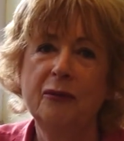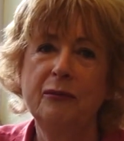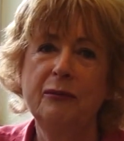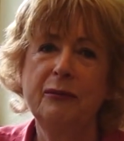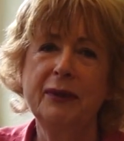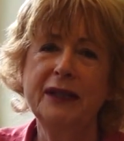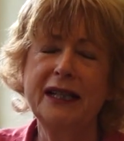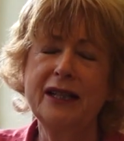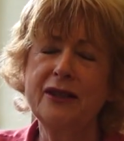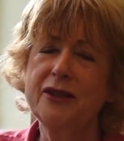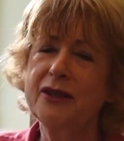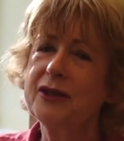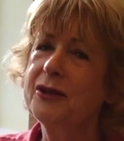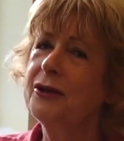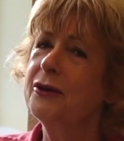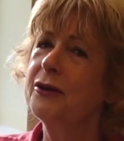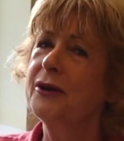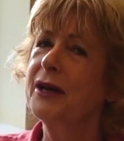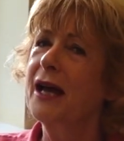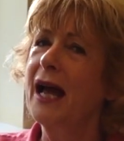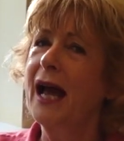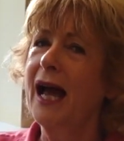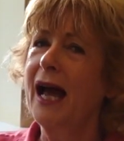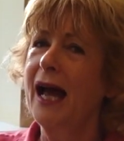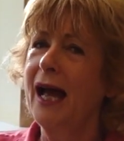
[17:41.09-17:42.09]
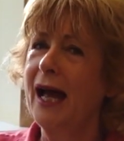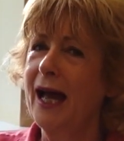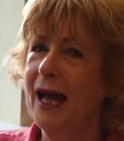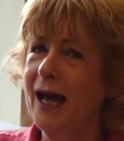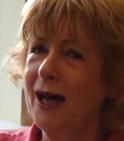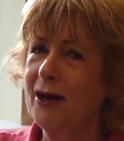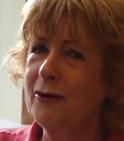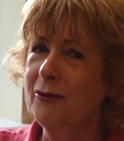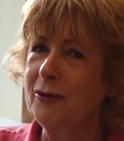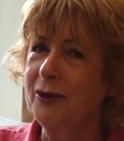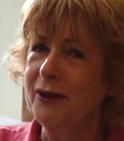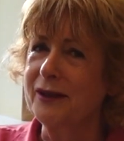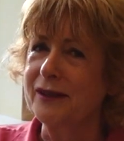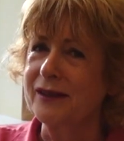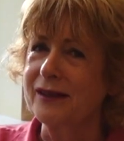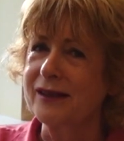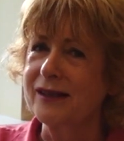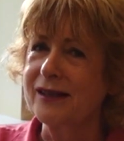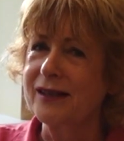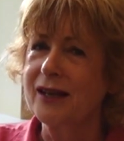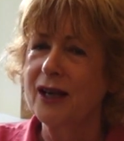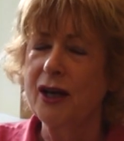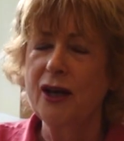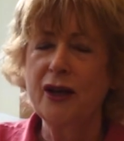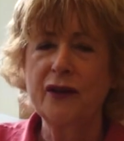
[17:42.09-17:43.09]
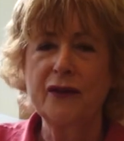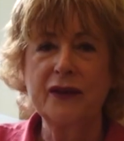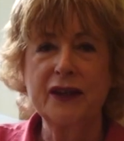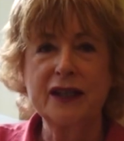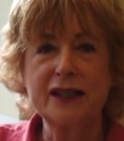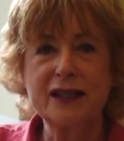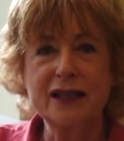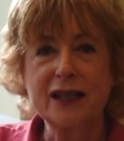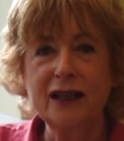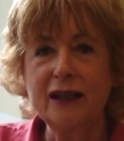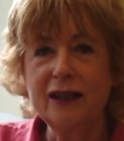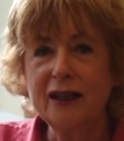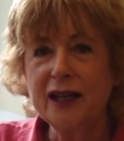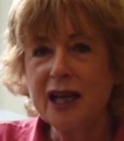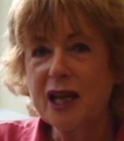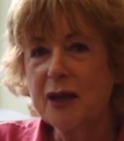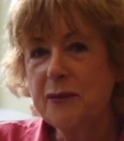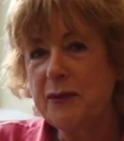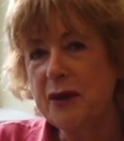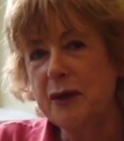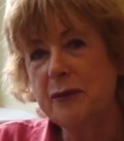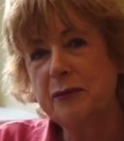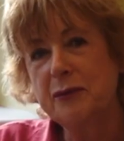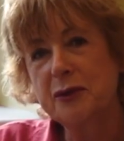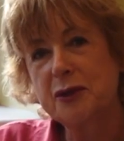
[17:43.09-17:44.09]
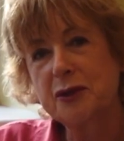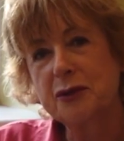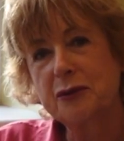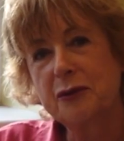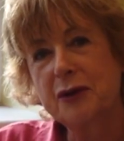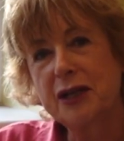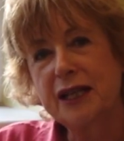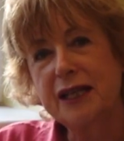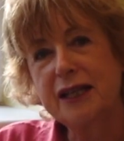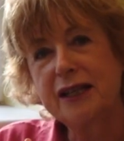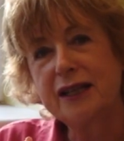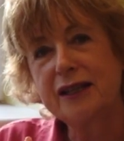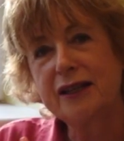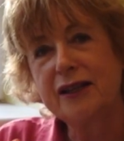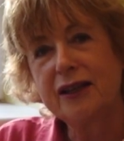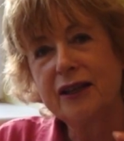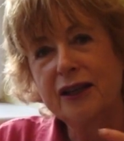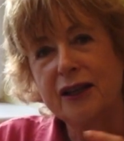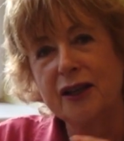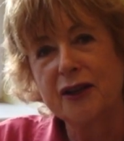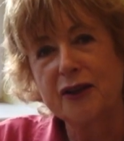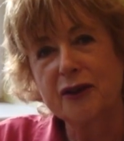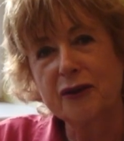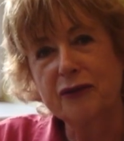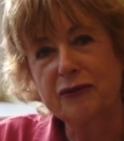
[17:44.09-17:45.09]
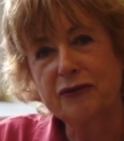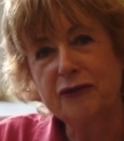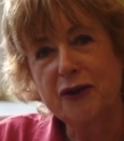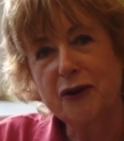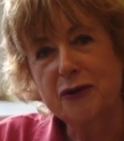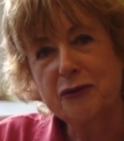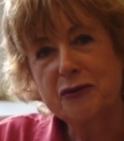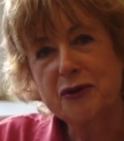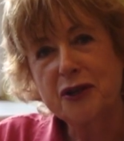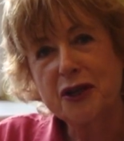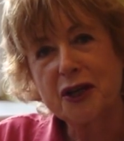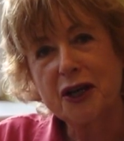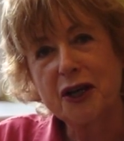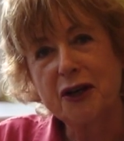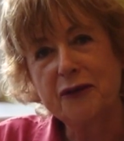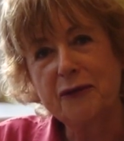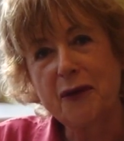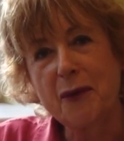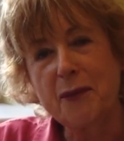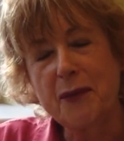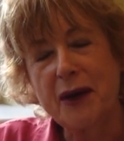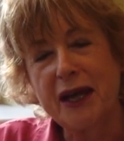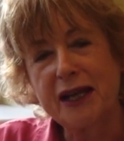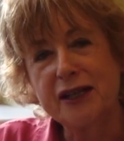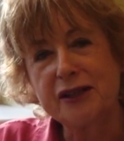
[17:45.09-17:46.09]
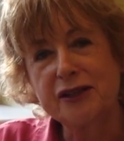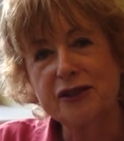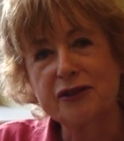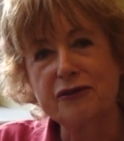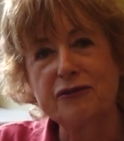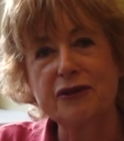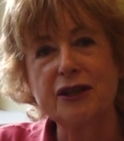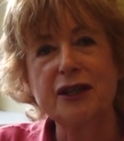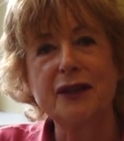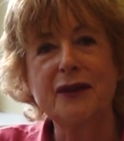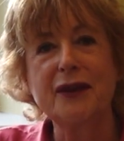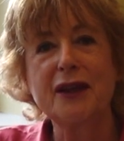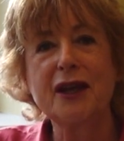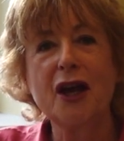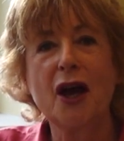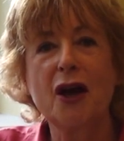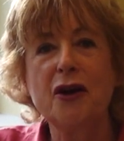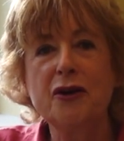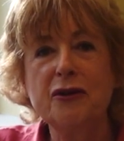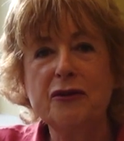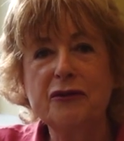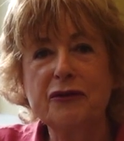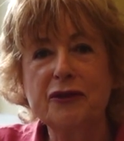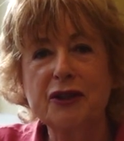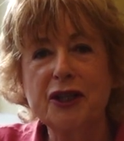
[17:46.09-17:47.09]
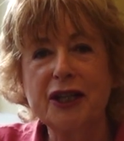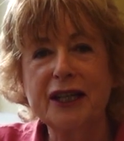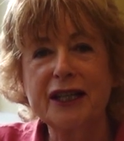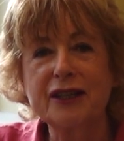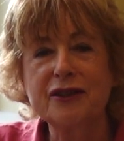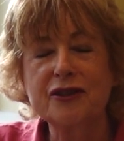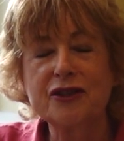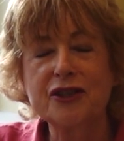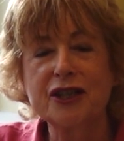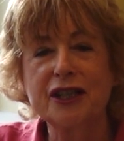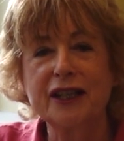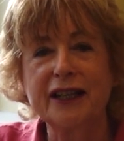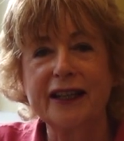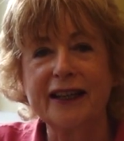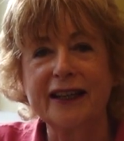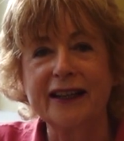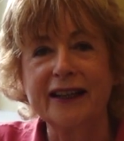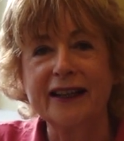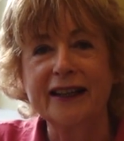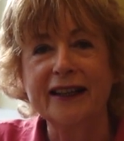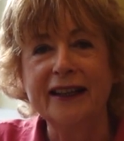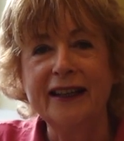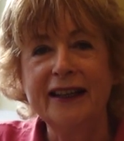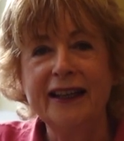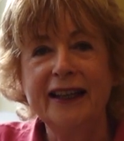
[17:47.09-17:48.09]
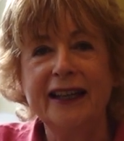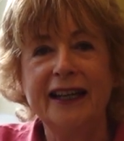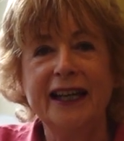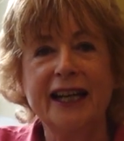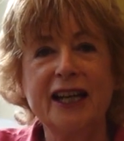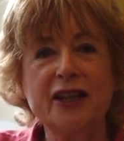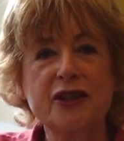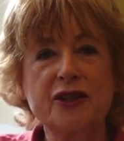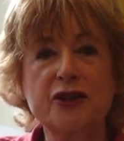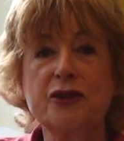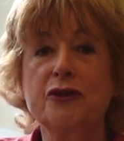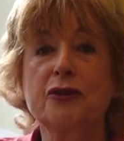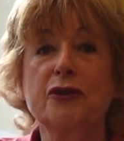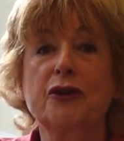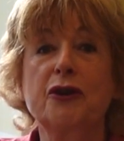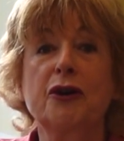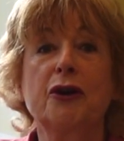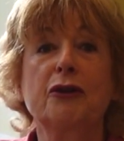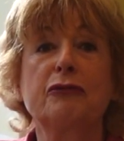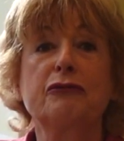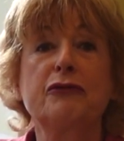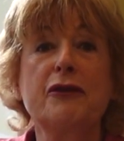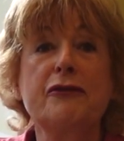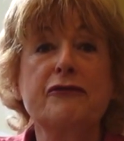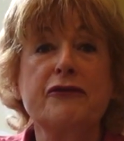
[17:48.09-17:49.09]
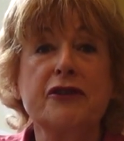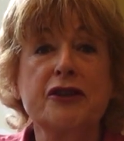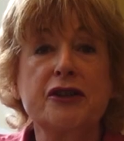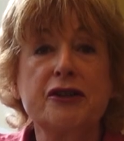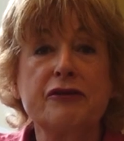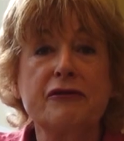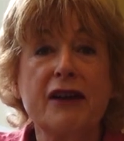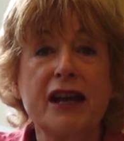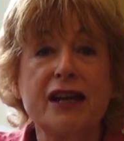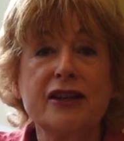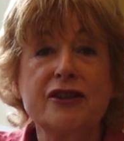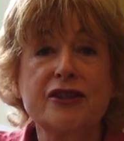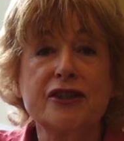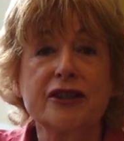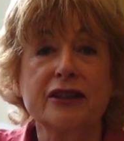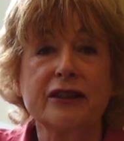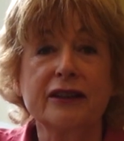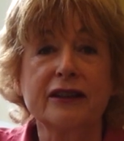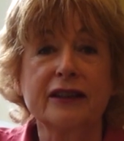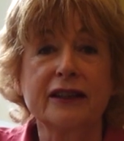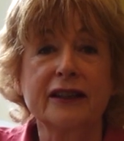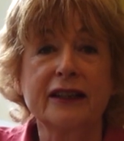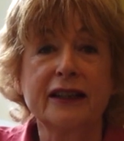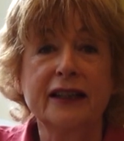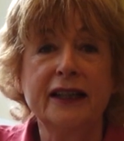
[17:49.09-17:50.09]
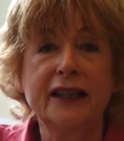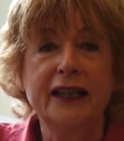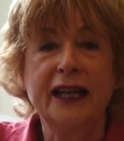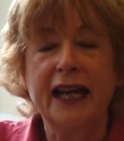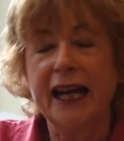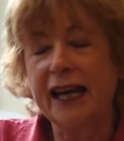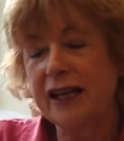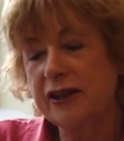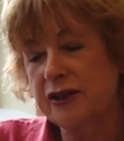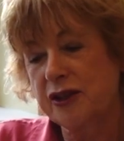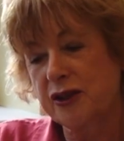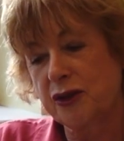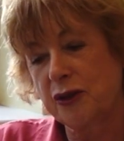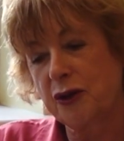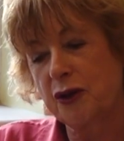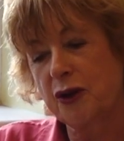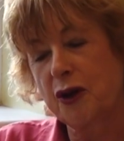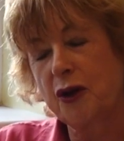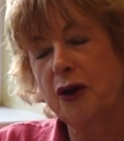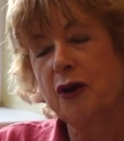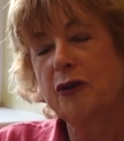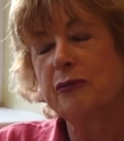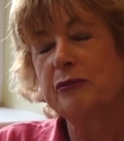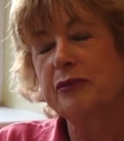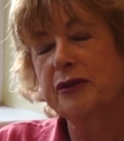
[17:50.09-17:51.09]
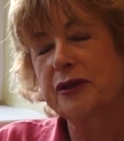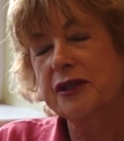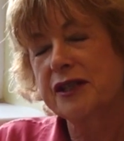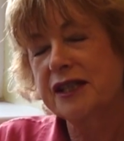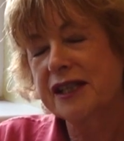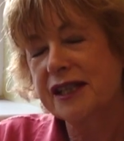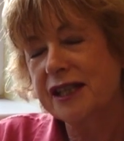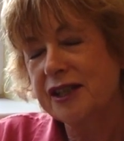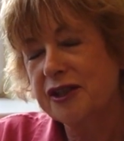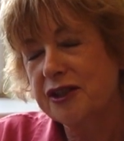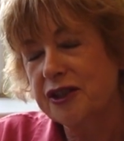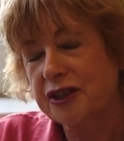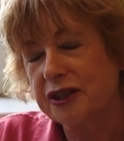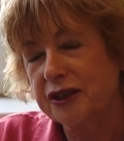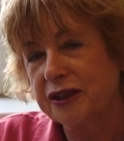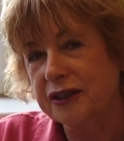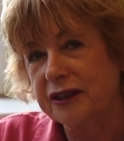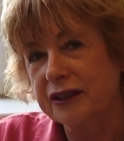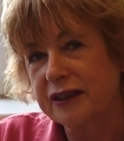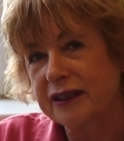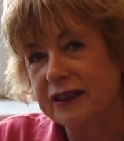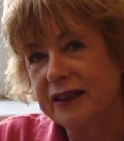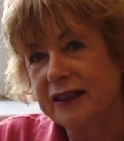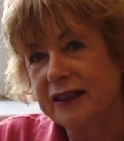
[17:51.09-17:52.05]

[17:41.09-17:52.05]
But it took hours. The time in between the folding of the pastry, the overnight chilling. It took refrigeration. It took precision.